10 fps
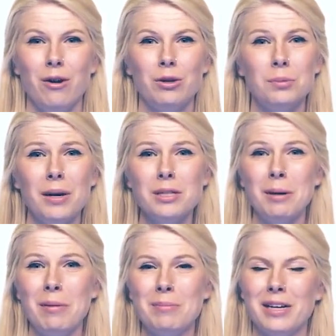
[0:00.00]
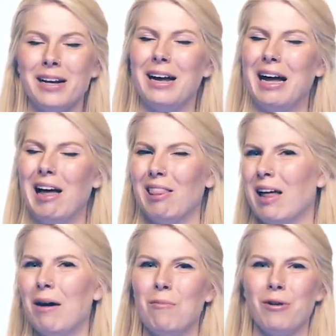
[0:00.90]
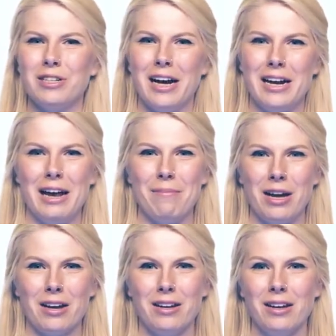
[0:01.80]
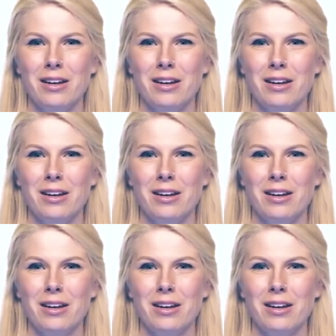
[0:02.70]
which makes my website a lot more dynamic.